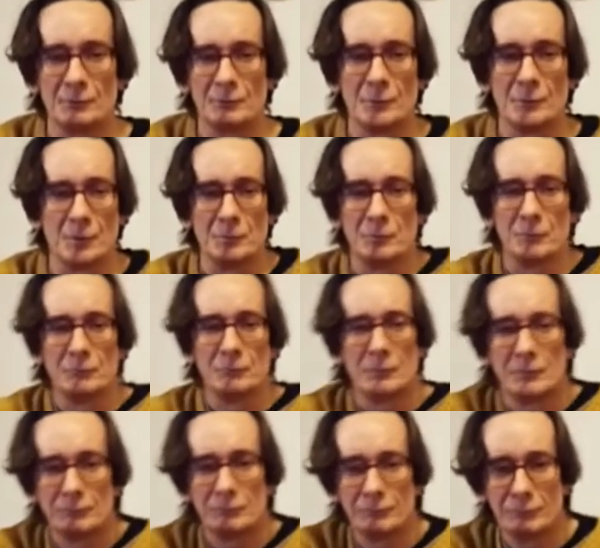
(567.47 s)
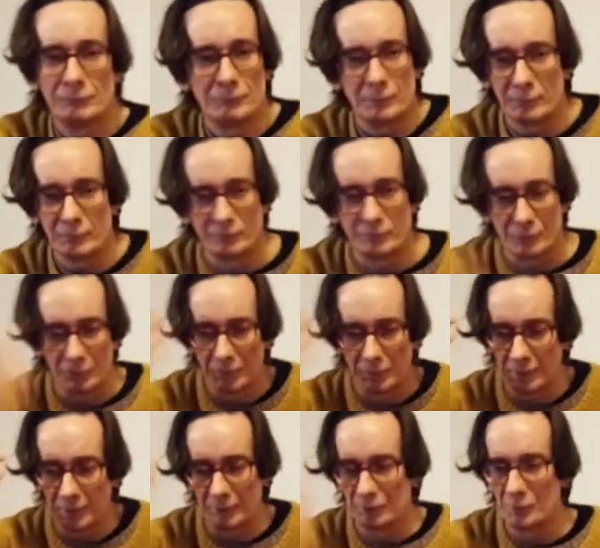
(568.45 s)
I'm it's just
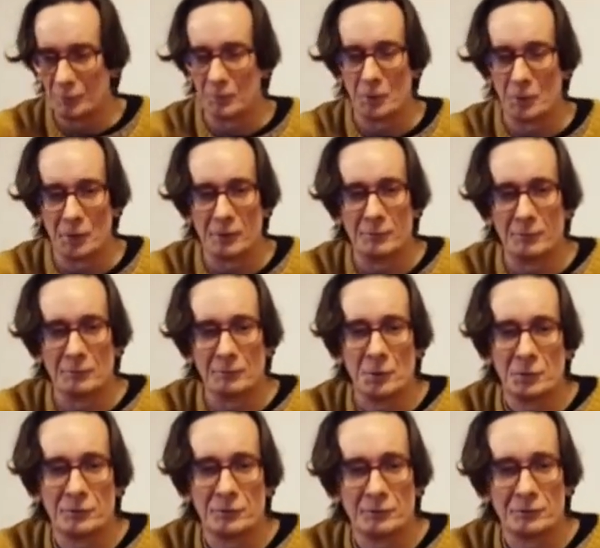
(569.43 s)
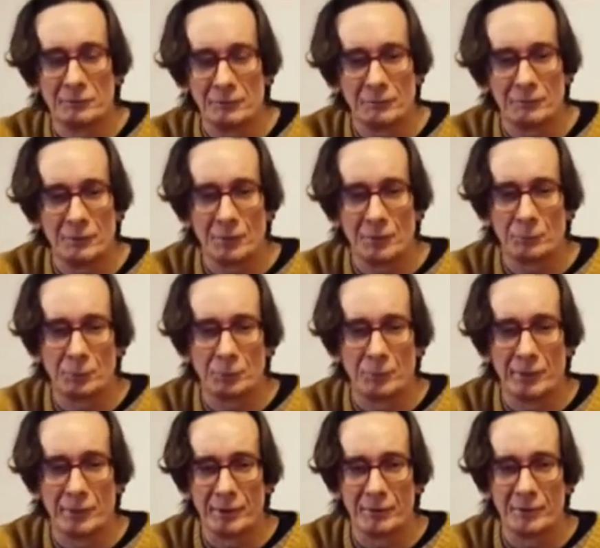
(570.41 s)
coming out of my mind. I'm not
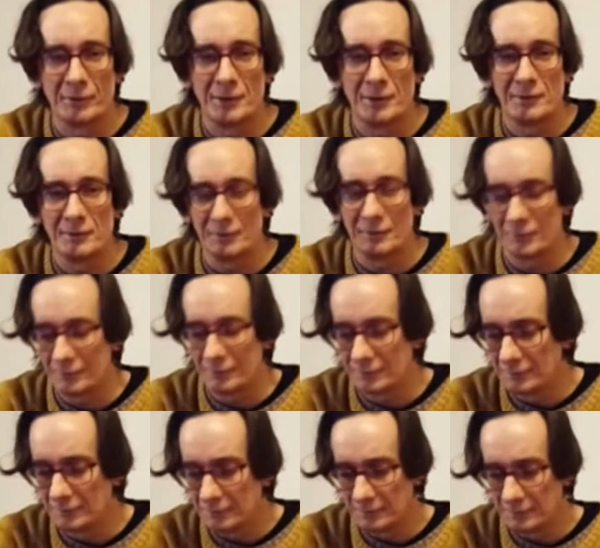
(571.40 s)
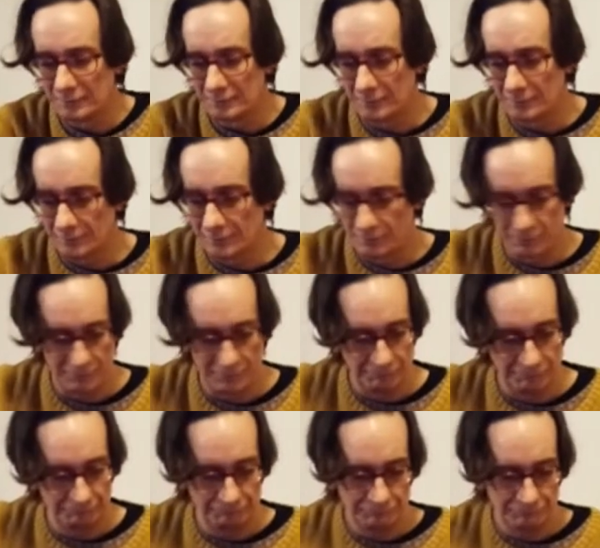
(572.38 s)
prepared anything there,
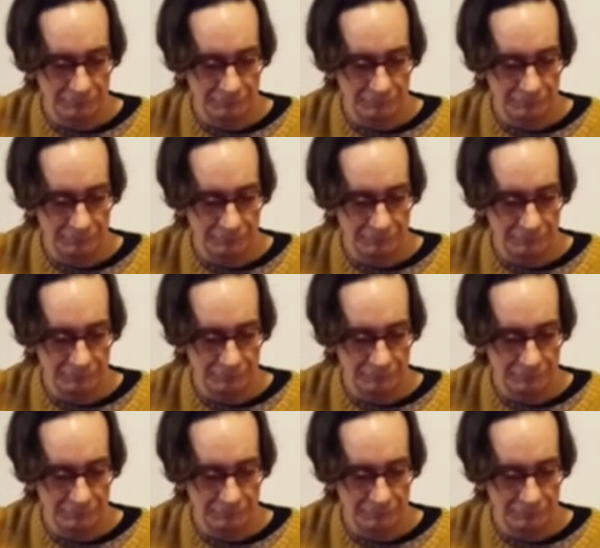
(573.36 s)
and